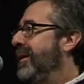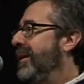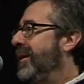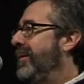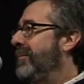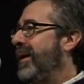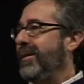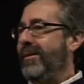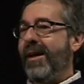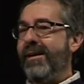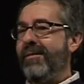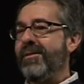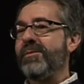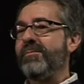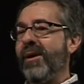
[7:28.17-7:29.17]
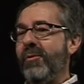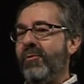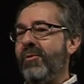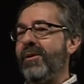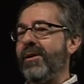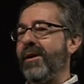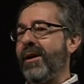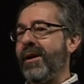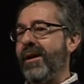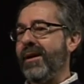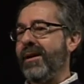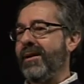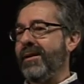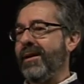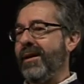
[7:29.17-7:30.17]
Uh, my life is my work,
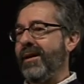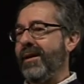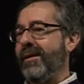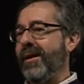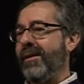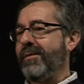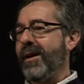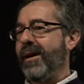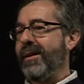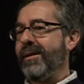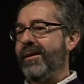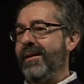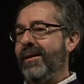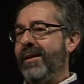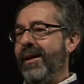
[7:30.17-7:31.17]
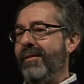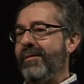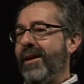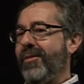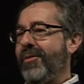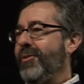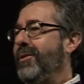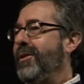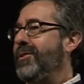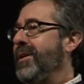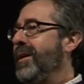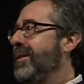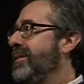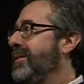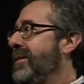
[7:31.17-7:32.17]
and, and I, I've, got, I've got 30
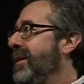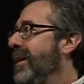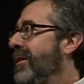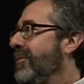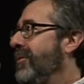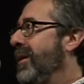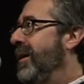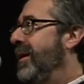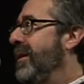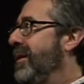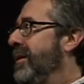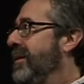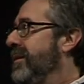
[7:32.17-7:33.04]
chances to get it right.